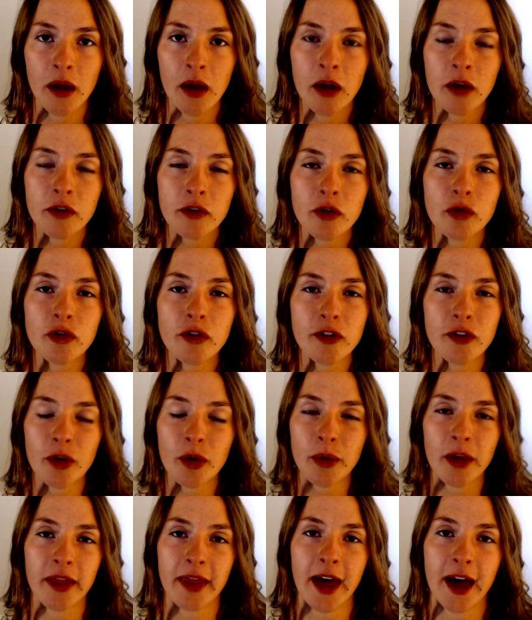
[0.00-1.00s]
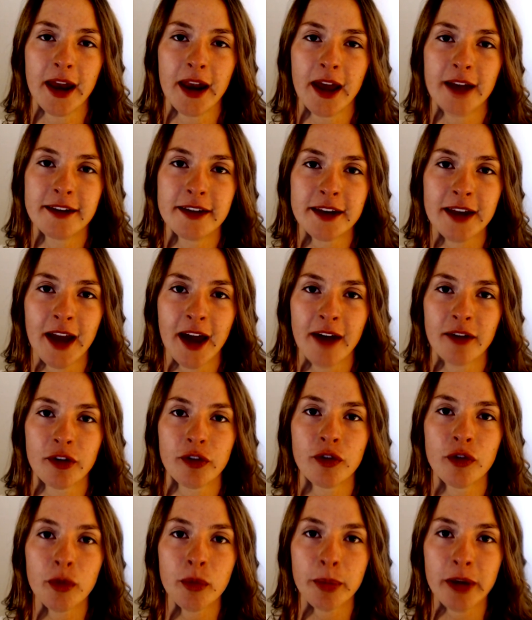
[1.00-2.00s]
So just know all that. I didn't have a
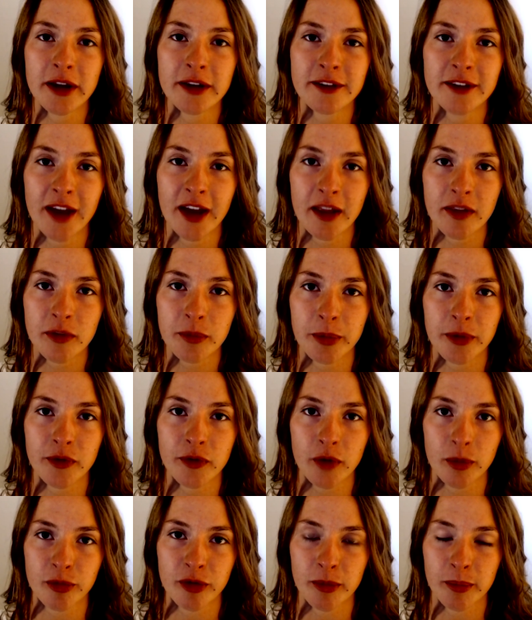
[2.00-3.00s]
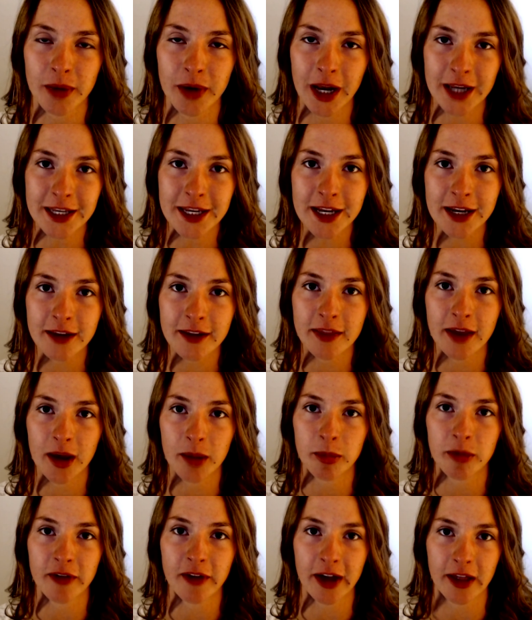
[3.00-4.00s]
super intense prescription, but I needed the help
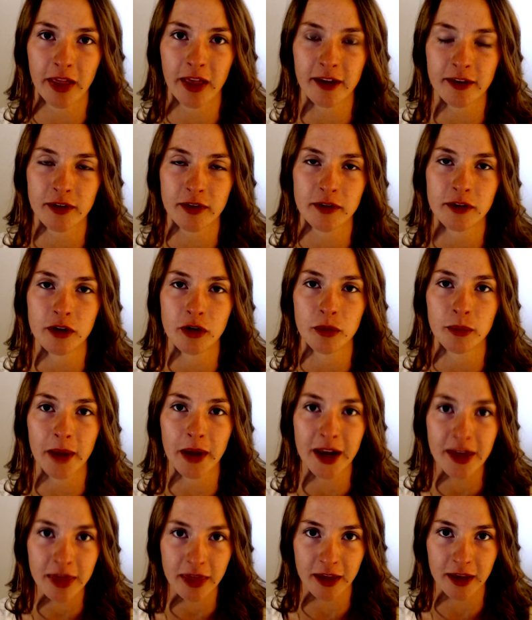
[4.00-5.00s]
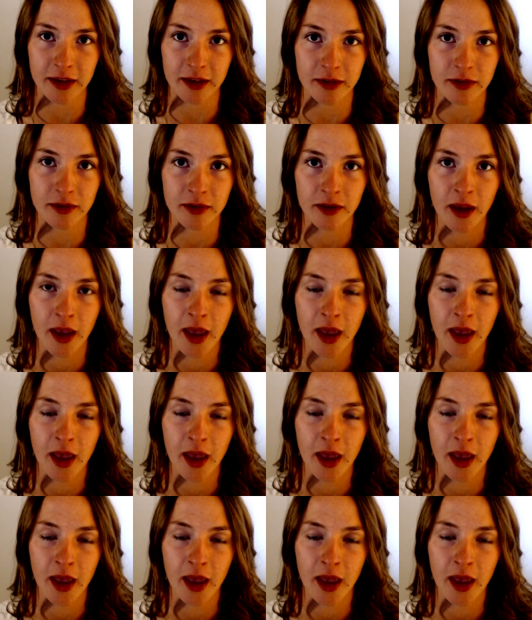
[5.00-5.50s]
of eyeglasses to do many things.